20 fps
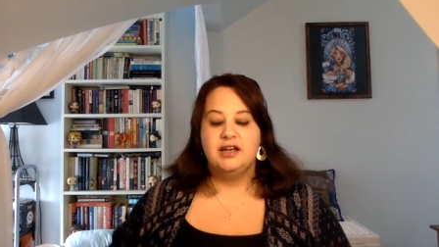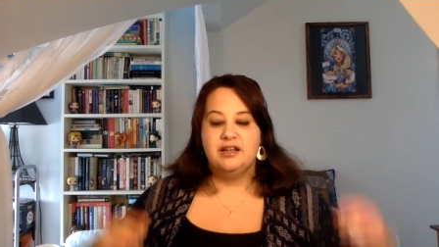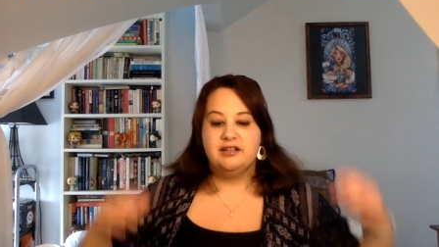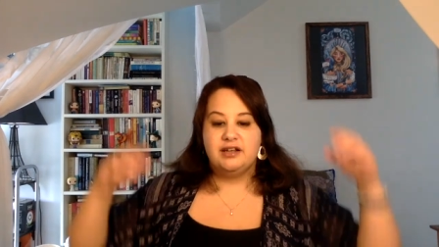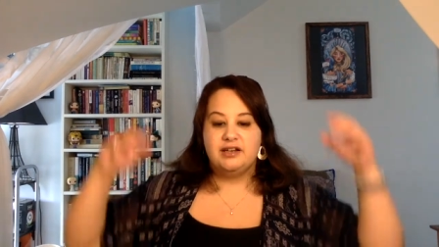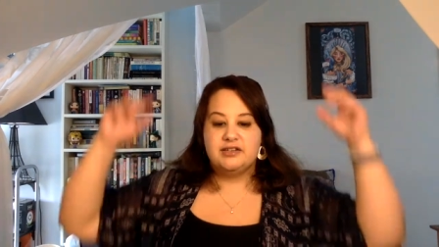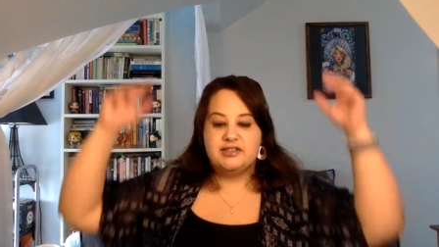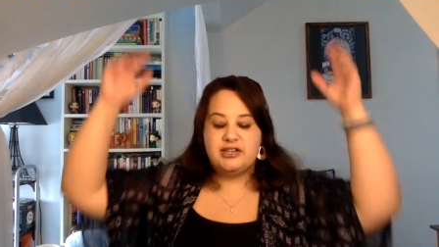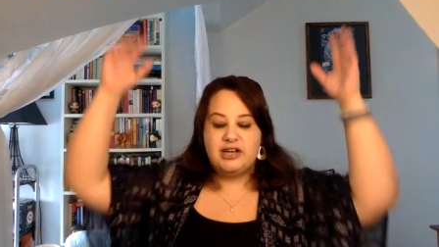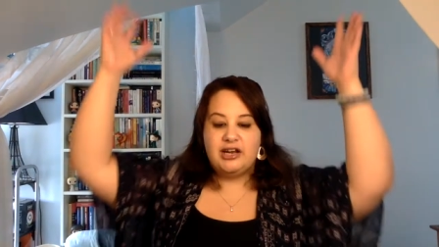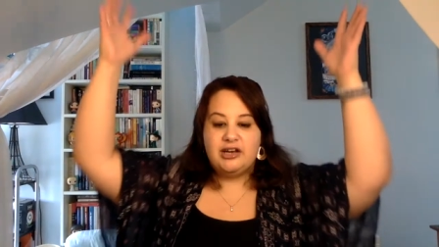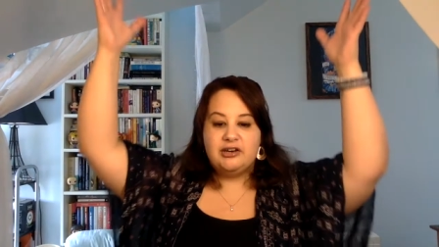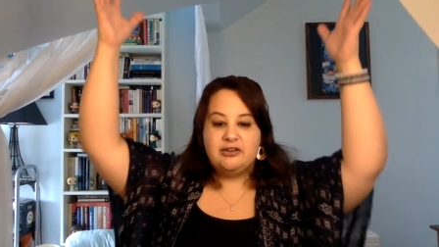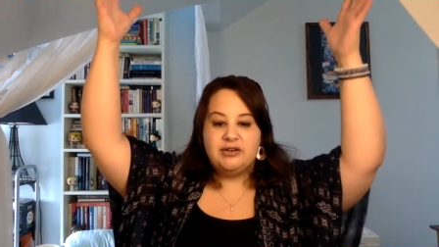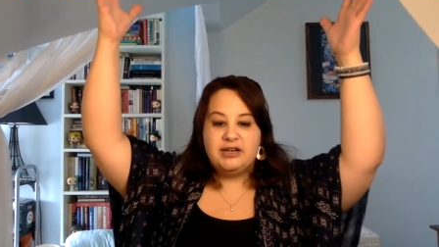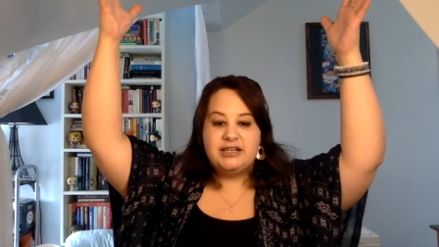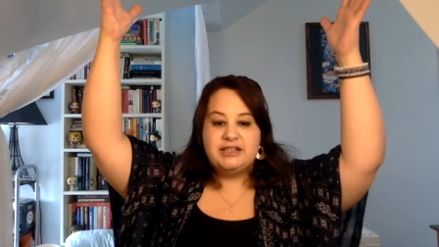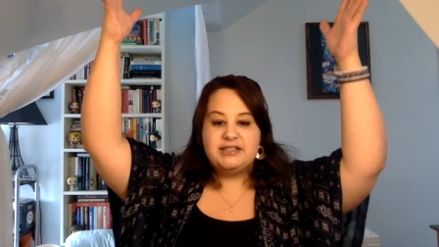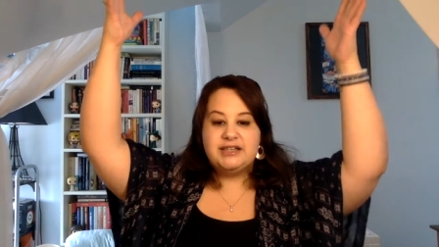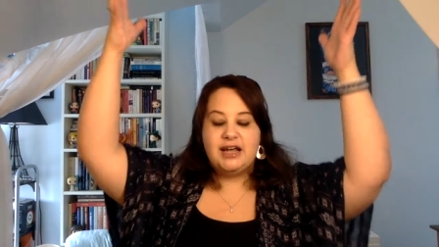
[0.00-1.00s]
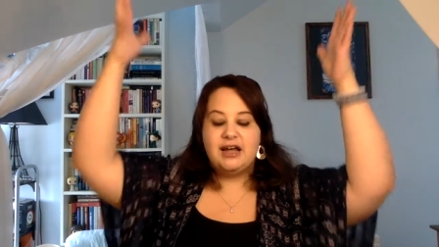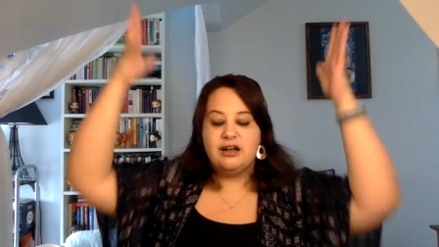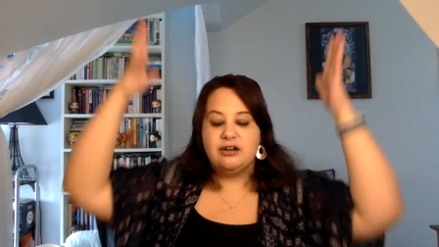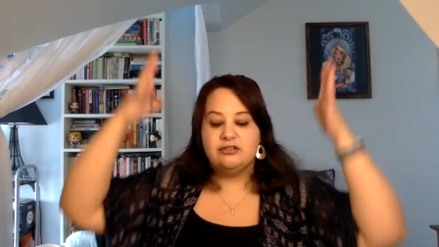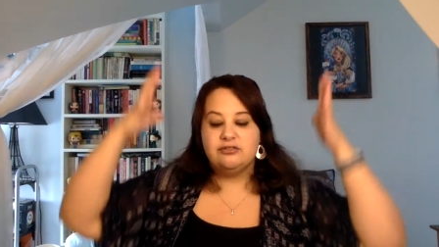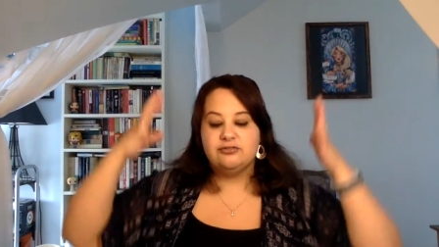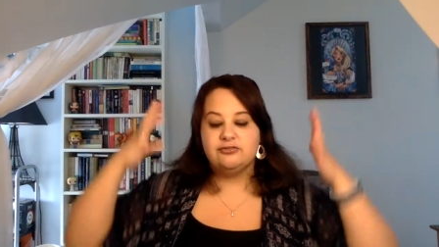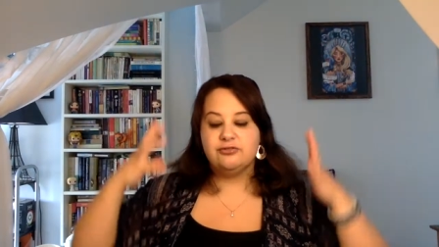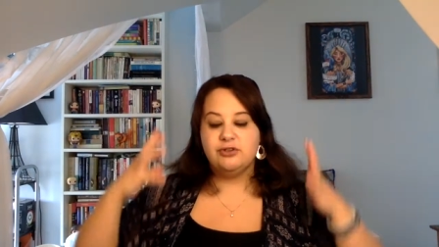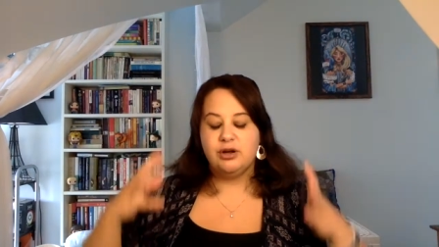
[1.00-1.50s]
that is anchoring
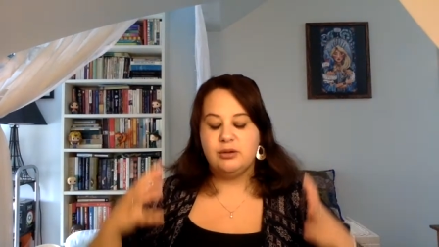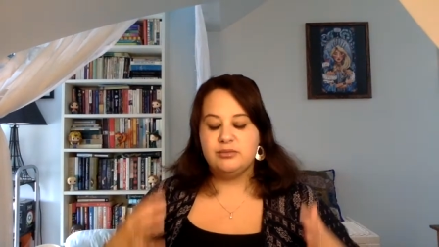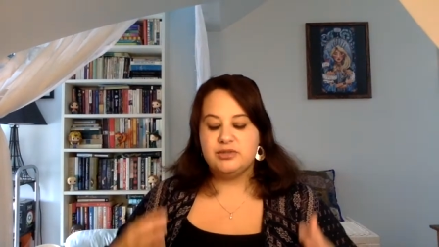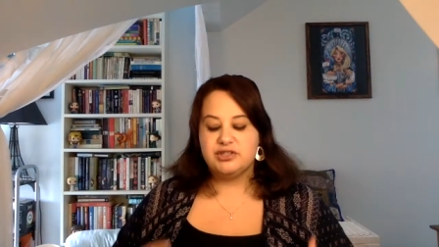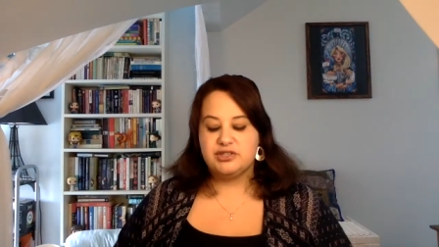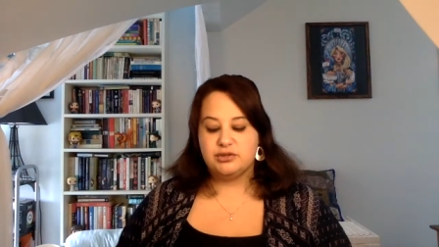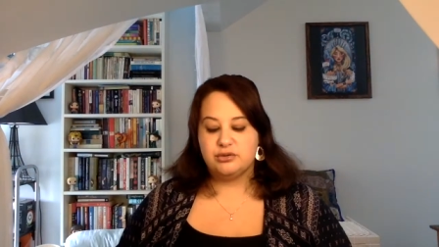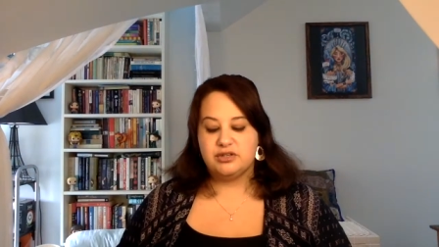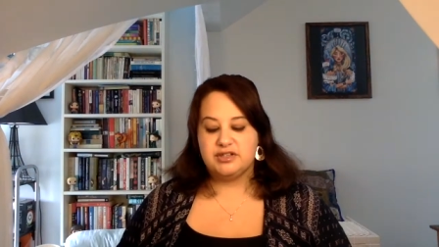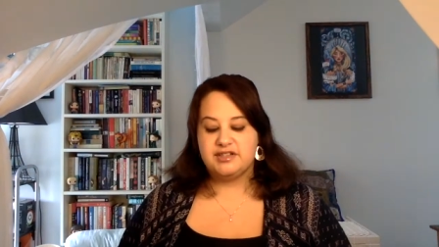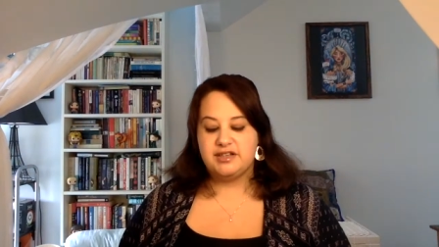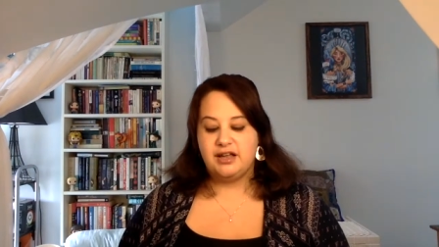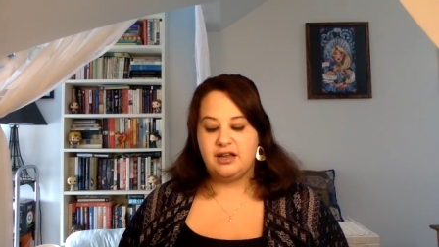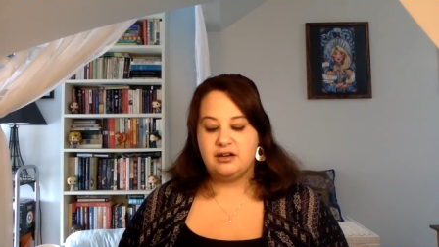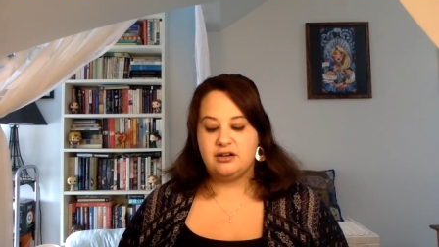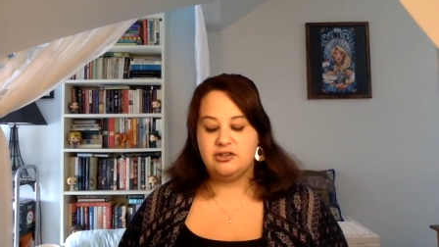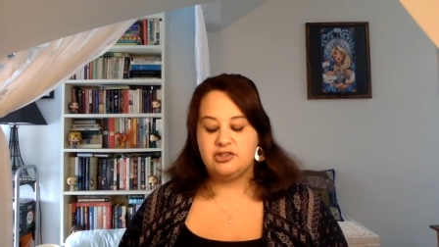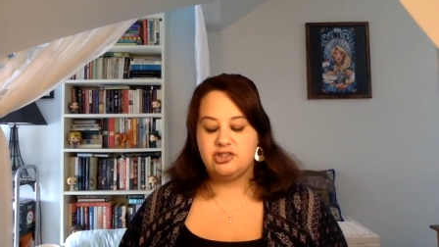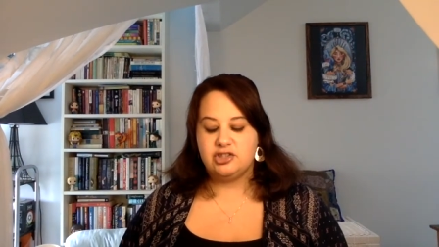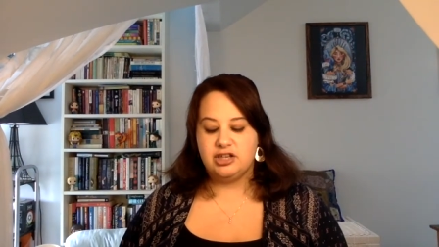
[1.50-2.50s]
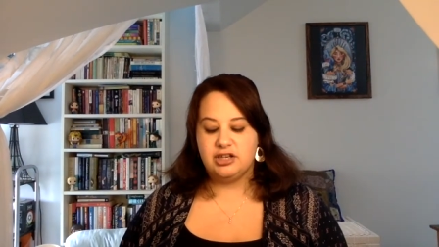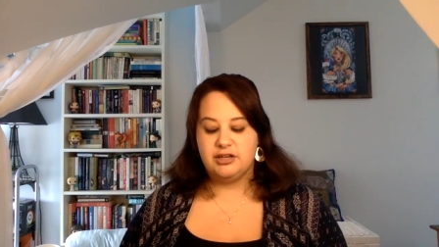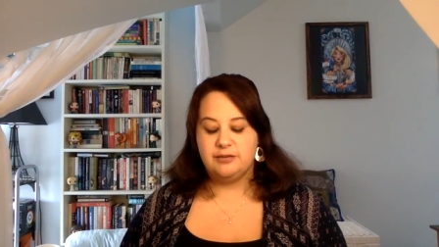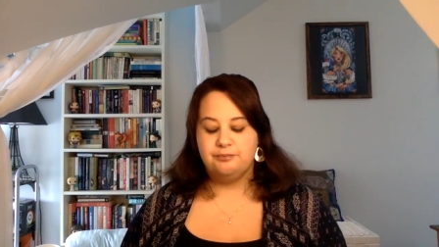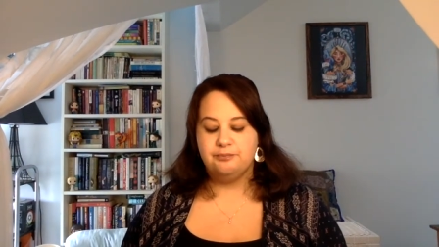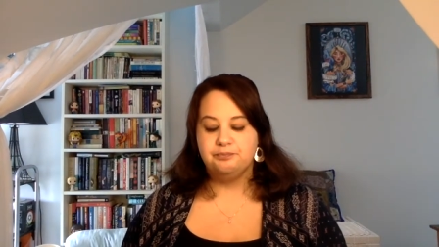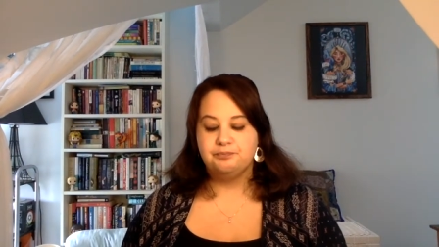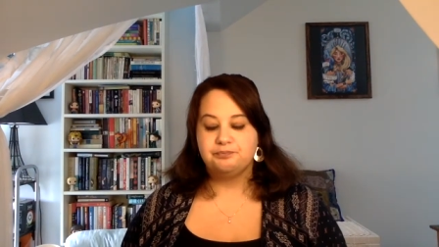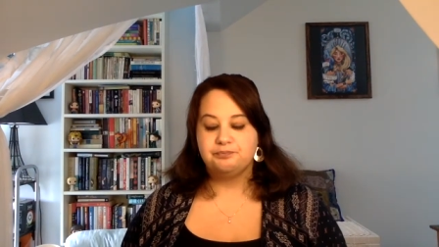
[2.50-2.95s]
down from Source energy